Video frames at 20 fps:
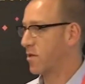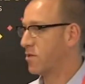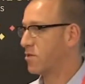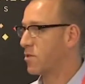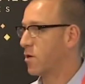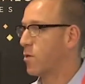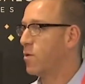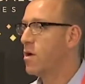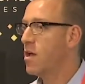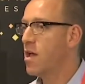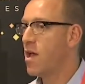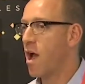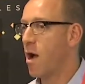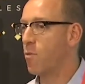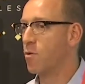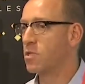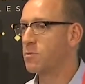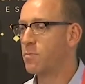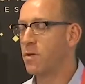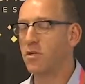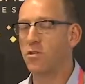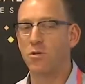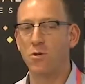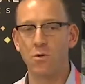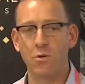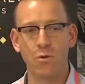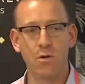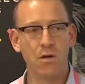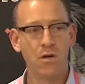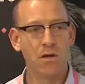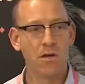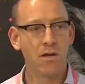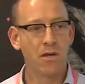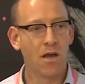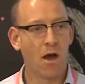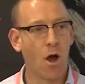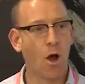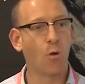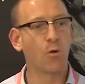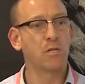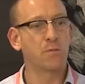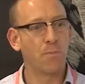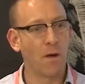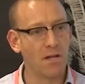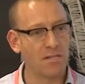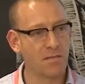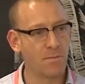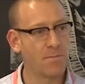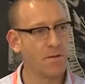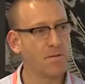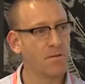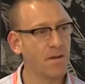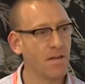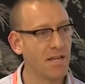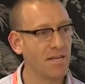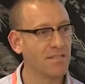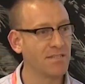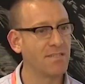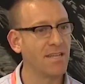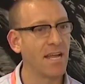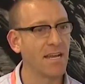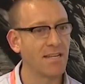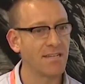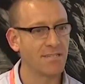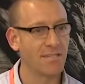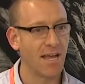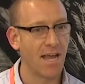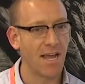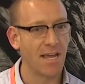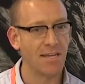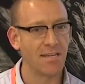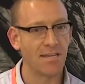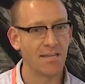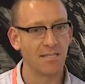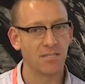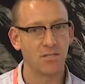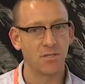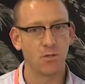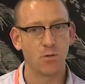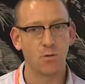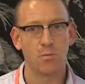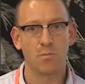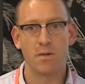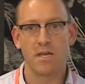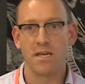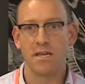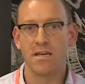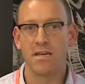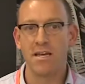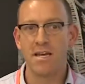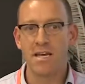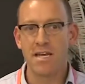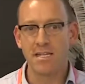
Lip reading: And so I want to speak to our responsibility as data scientists to be